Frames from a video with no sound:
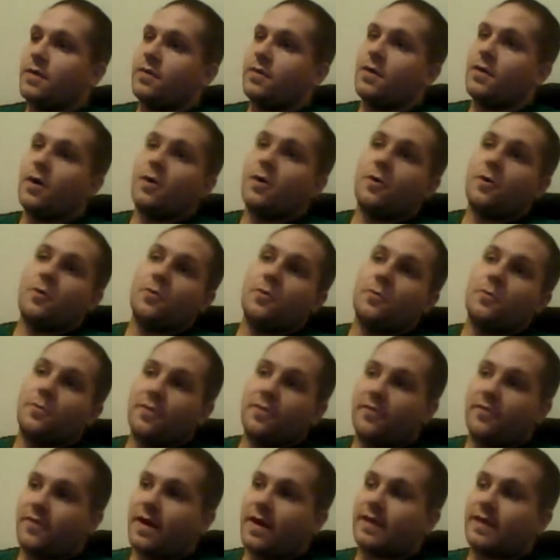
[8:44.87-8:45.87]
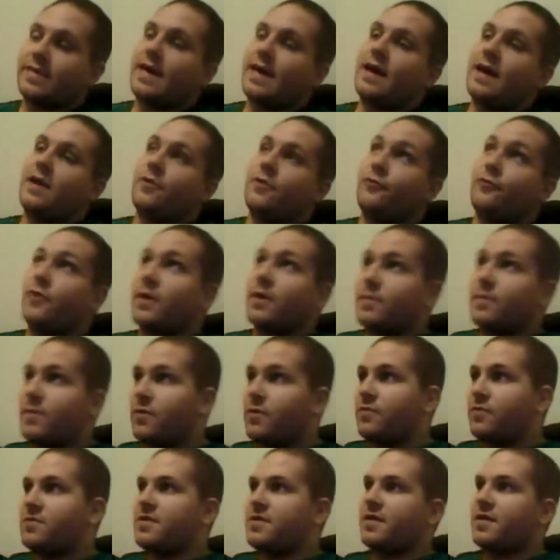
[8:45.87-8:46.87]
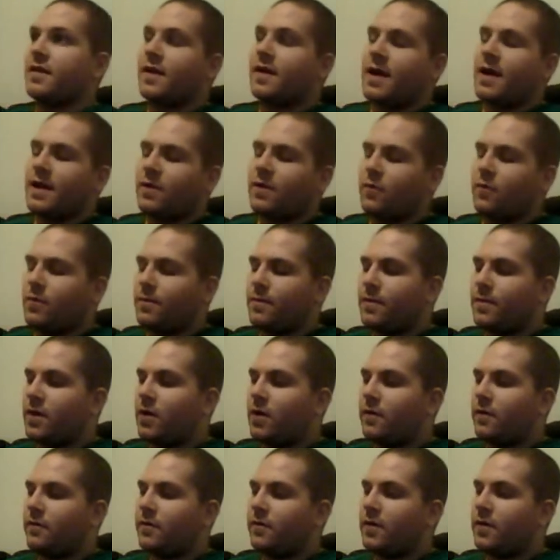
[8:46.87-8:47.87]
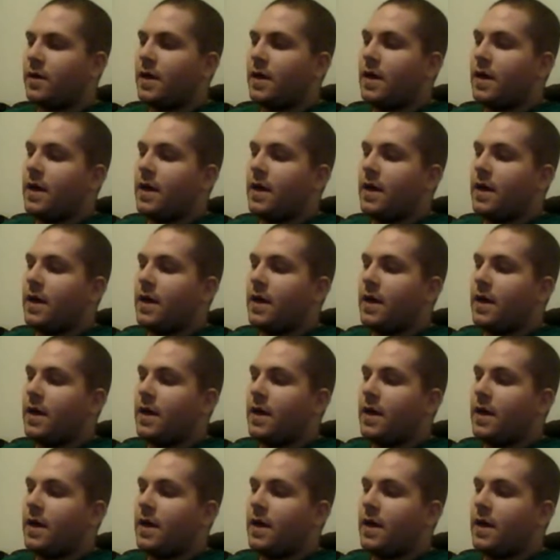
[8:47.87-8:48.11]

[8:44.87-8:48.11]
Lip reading: though the fact that Alan Rickman was in it kind of won me over.